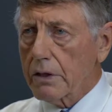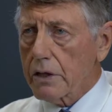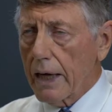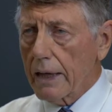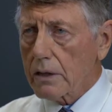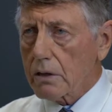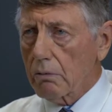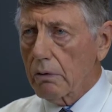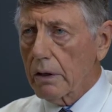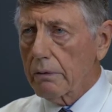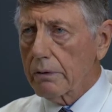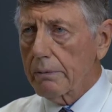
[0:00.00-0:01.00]
chance to
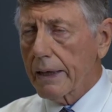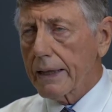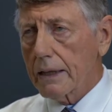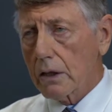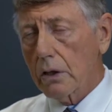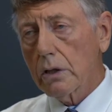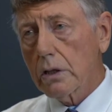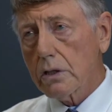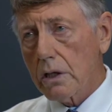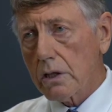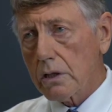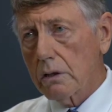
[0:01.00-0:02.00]
really make it a good
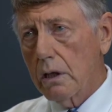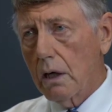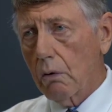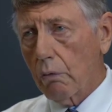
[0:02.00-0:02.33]
decision,